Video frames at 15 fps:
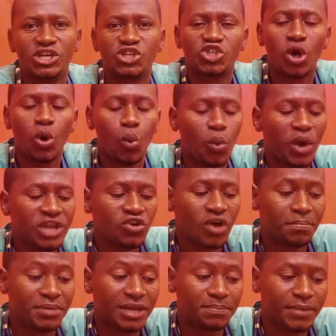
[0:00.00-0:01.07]
so when
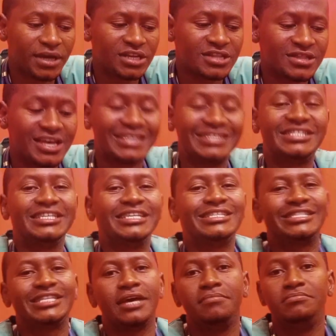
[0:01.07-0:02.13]
you're preparing the
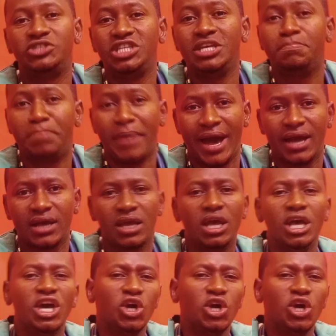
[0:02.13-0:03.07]
60 mg pack